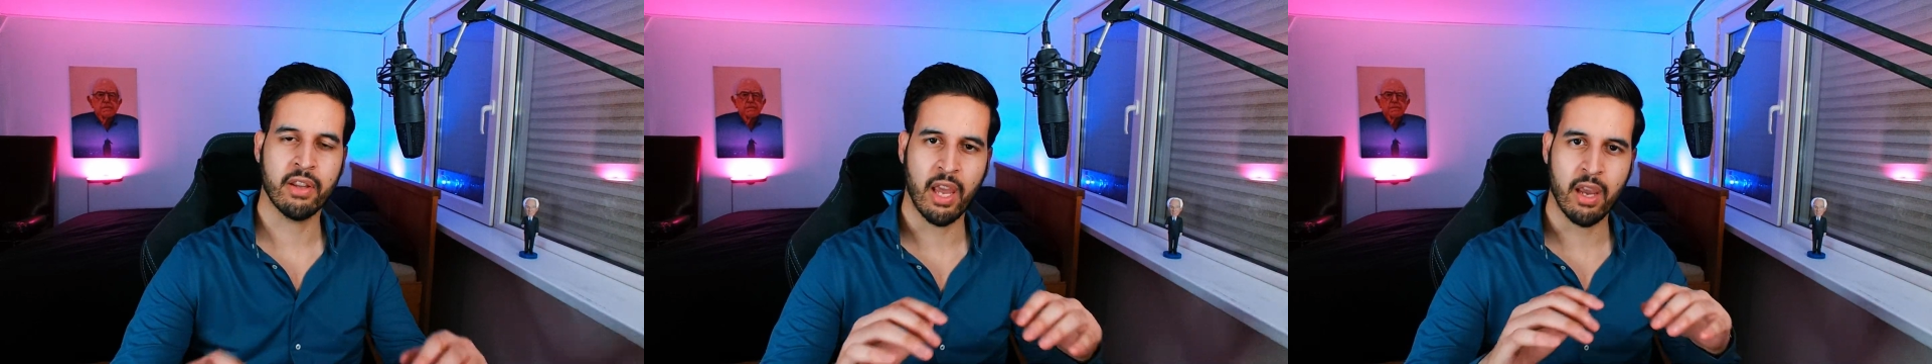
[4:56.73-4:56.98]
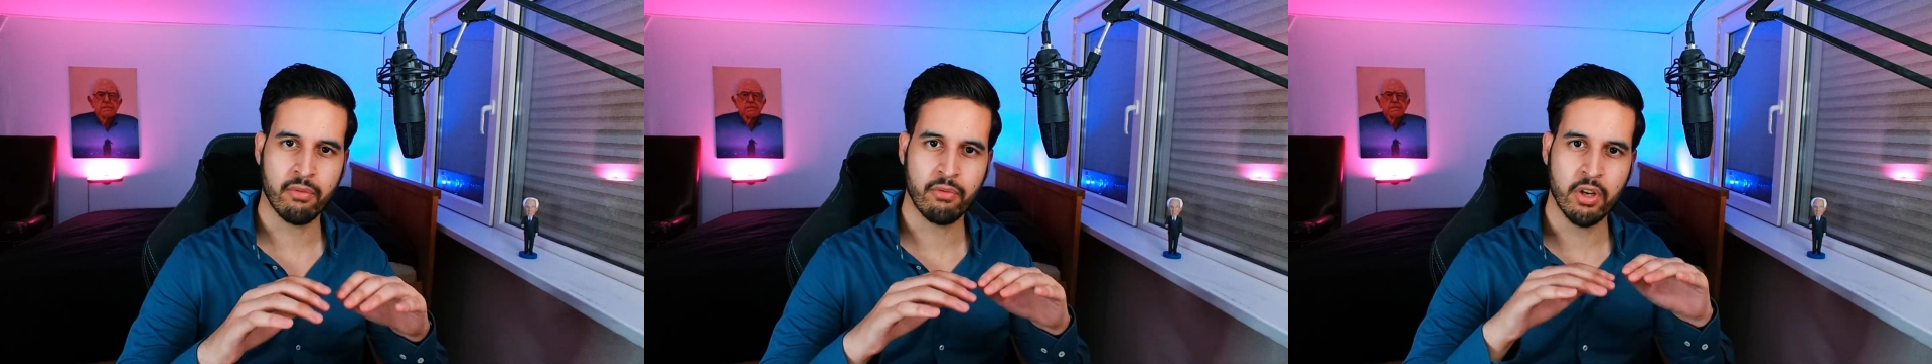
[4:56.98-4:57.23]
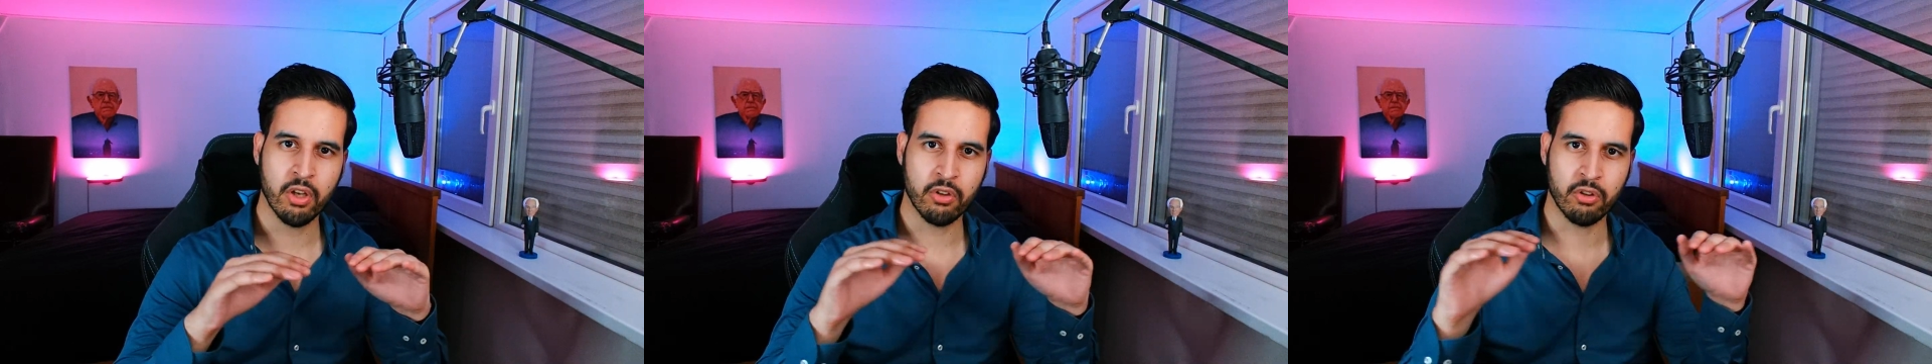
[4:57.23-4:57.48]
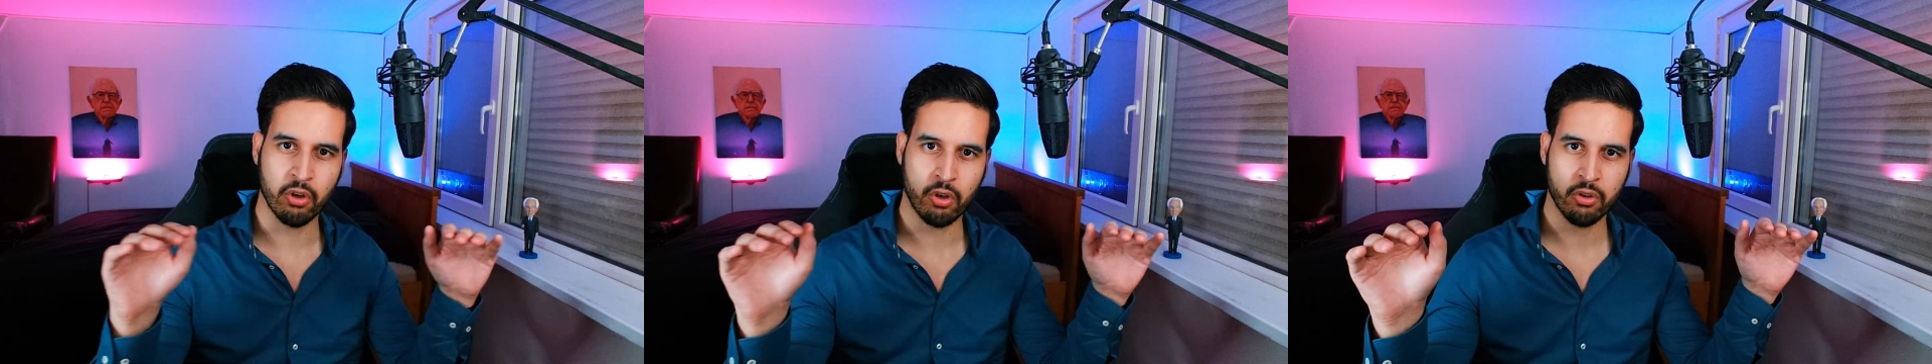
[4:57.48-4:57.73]
every
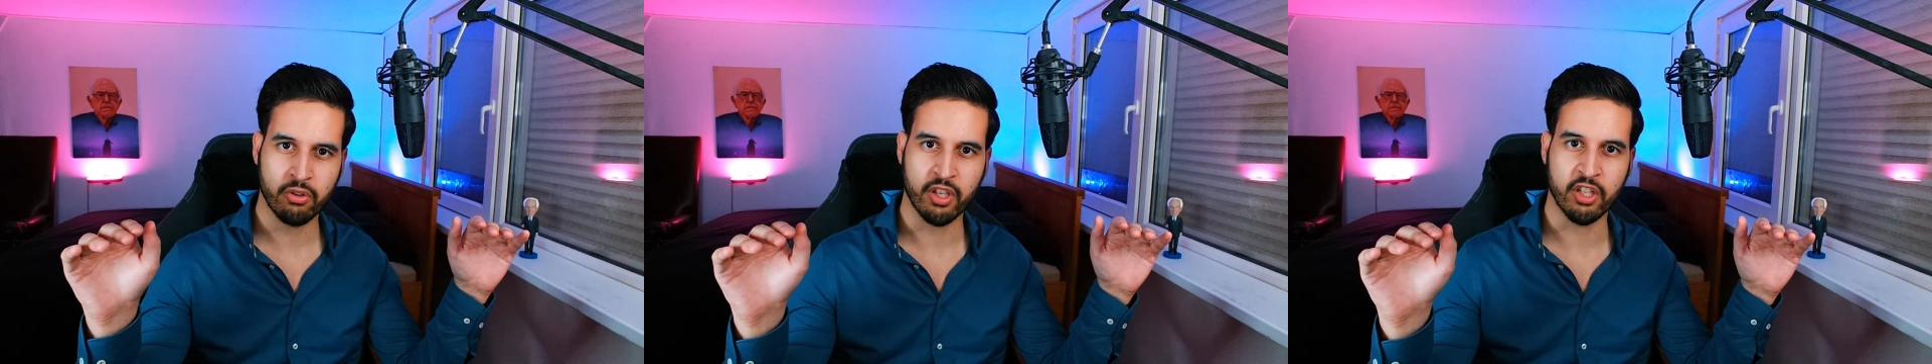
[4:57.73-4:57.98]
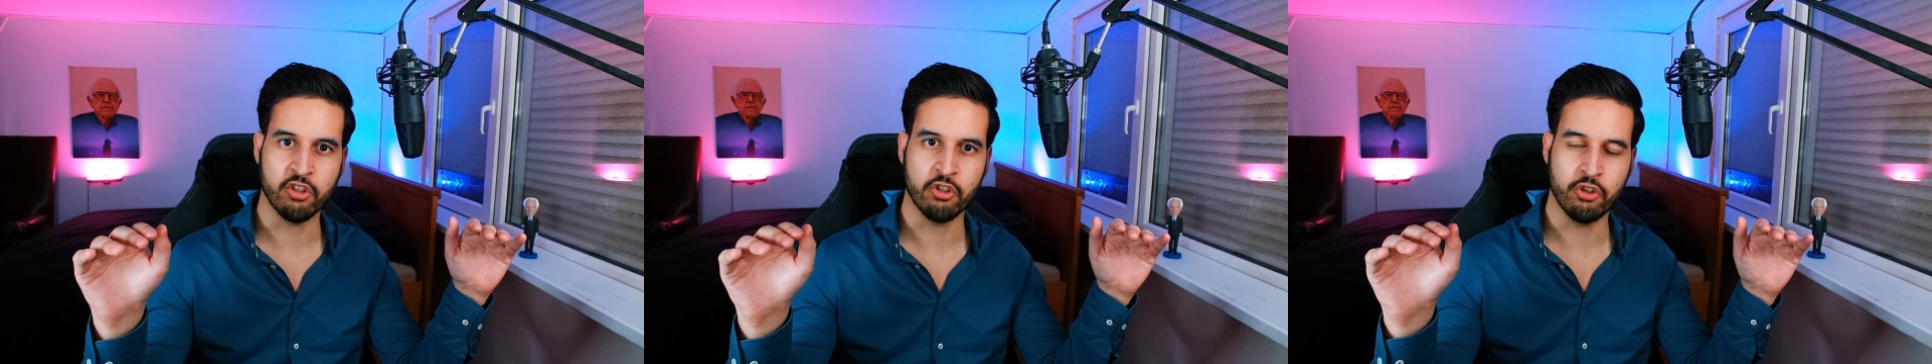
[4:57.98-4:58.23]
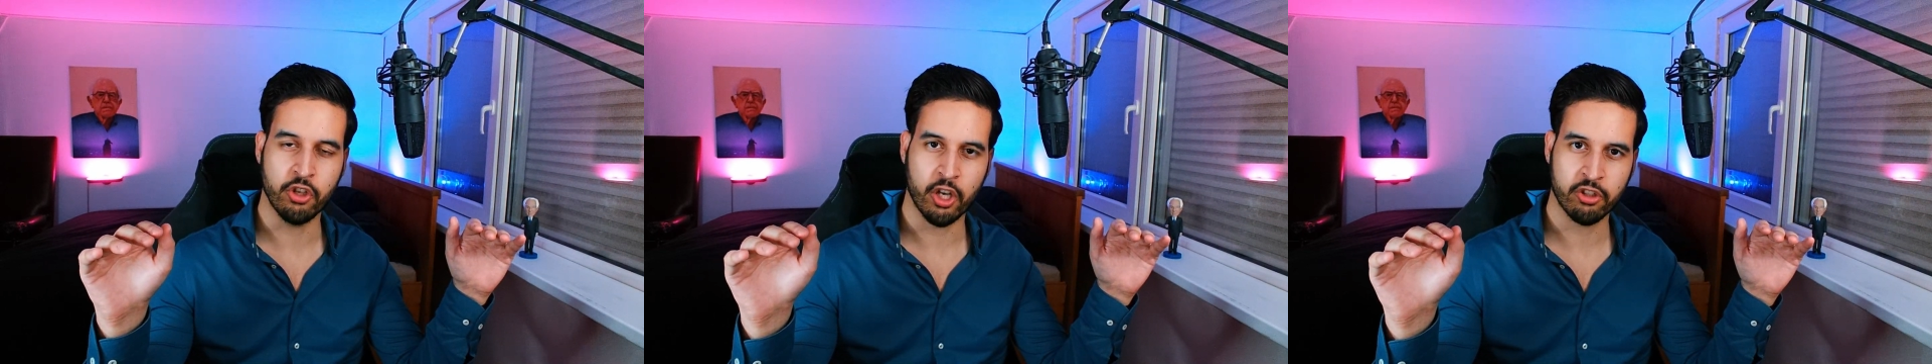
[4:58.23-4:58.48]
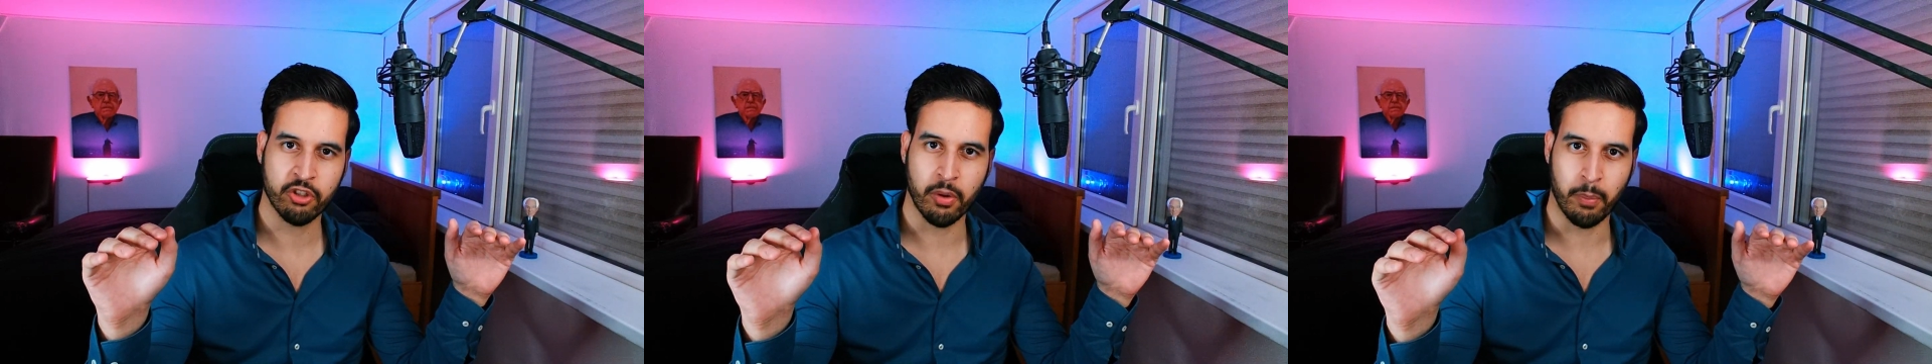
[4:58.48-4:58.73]
adult is
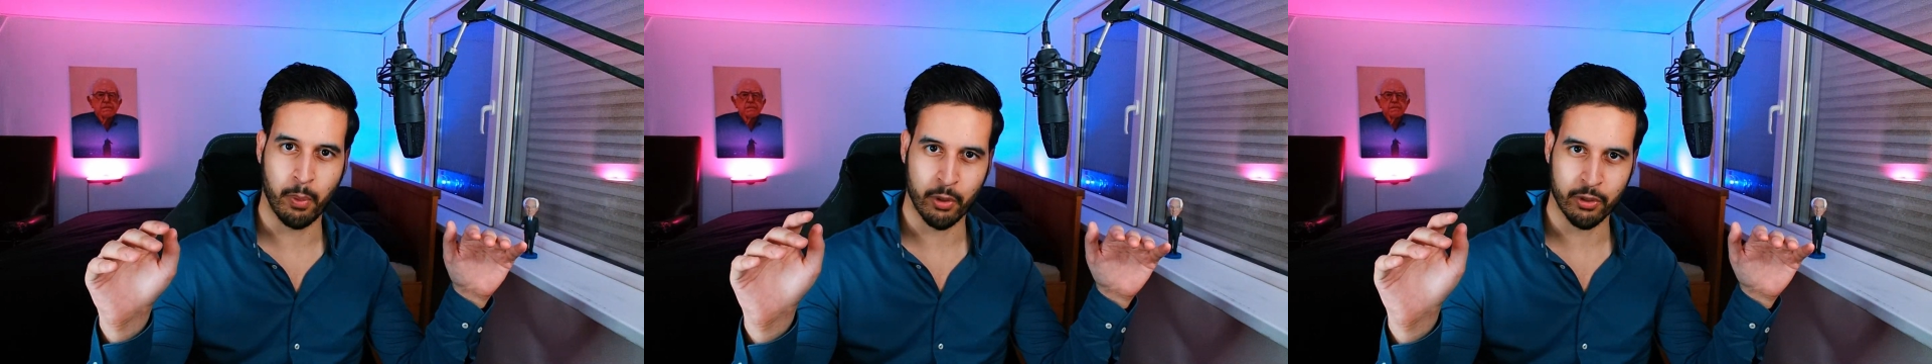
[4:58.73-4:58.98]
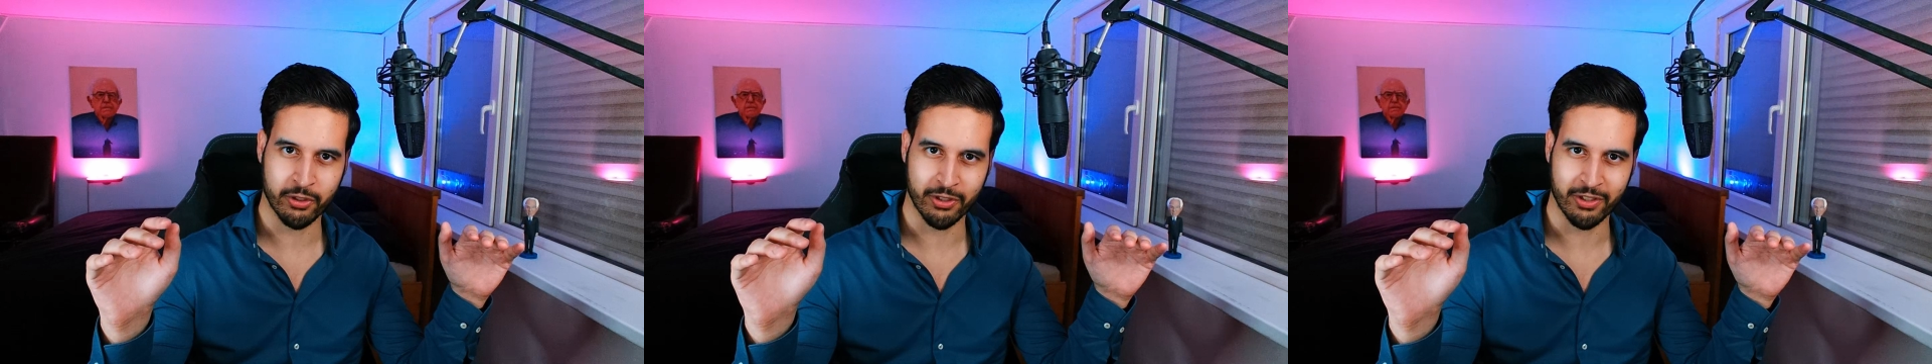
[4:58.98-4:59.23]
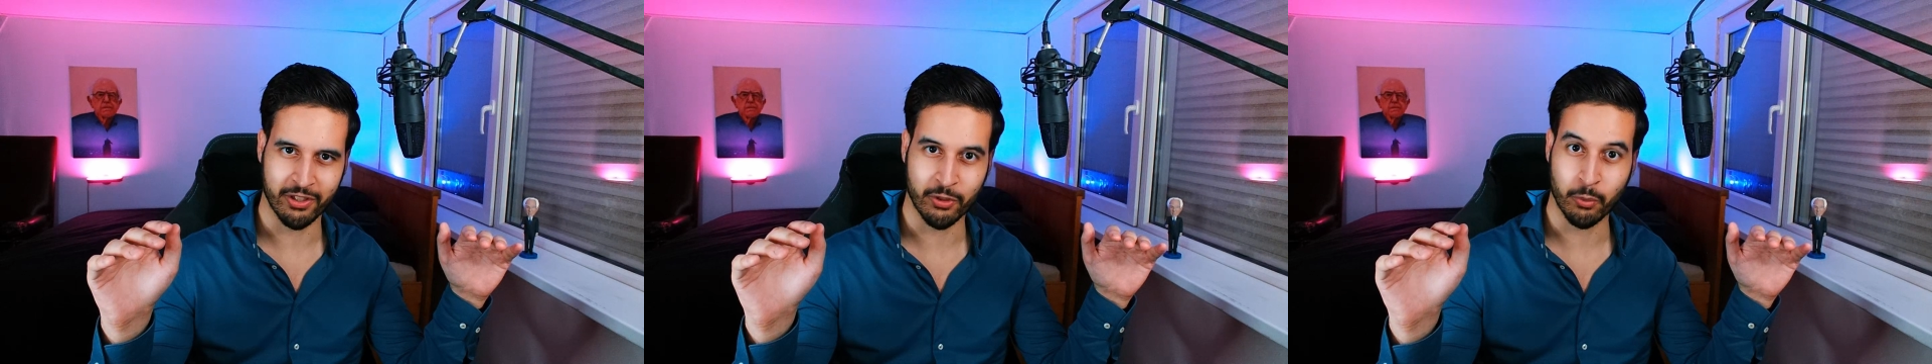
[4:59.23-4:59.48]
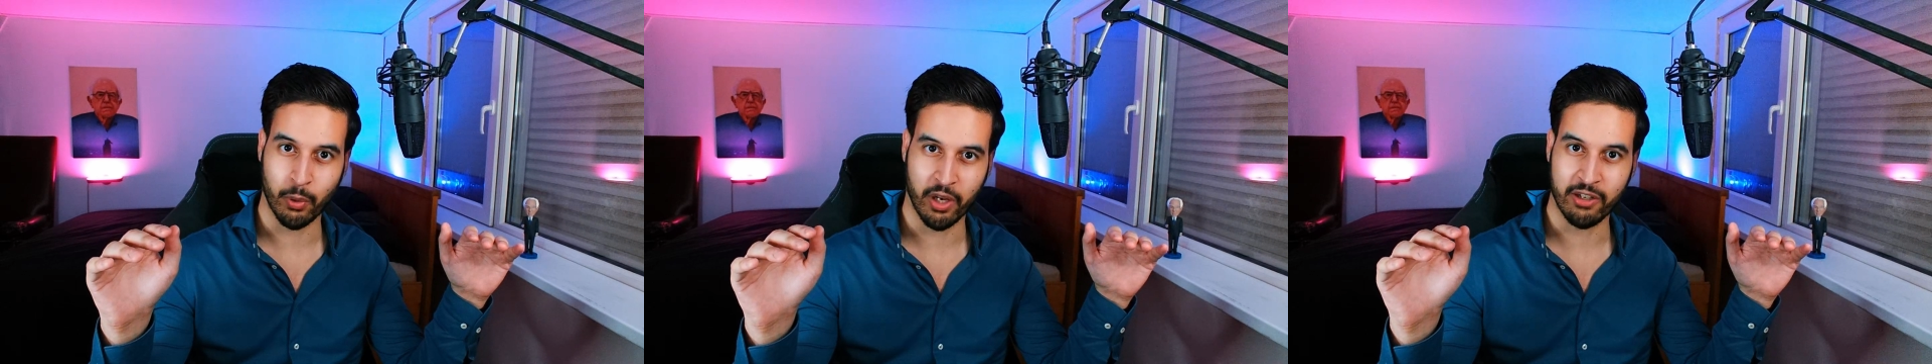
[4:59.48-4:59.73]
just a person as
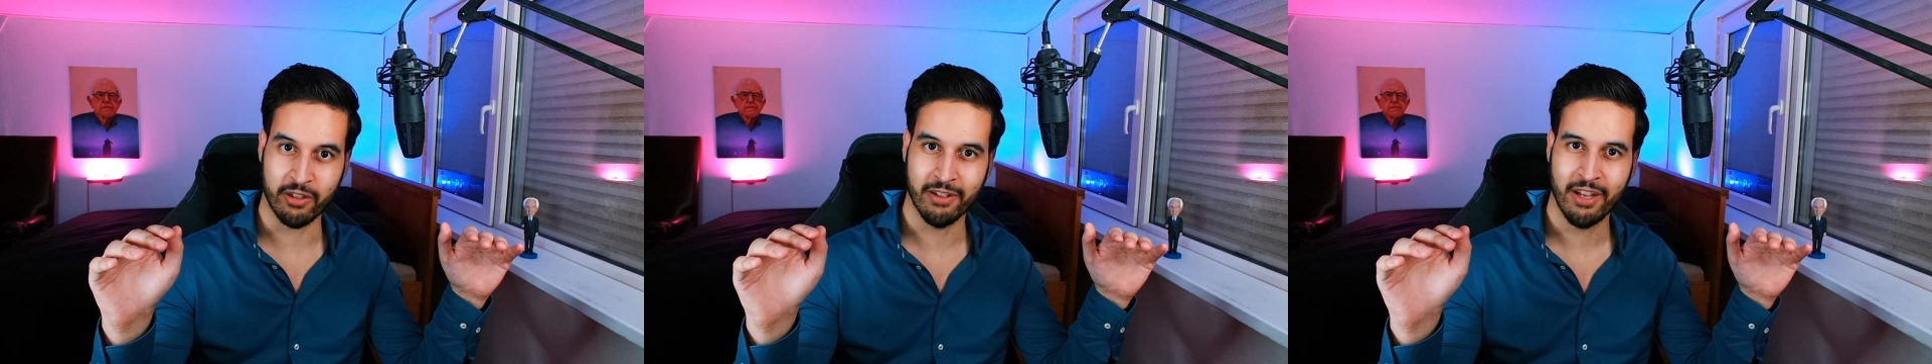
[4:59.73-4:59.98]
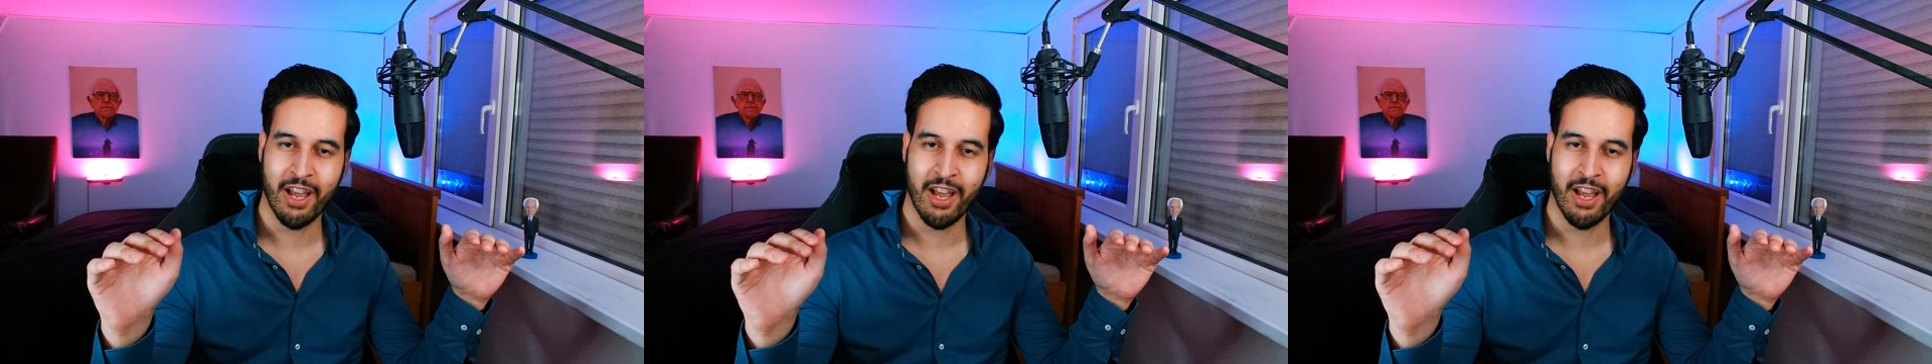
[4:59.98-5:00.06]
well.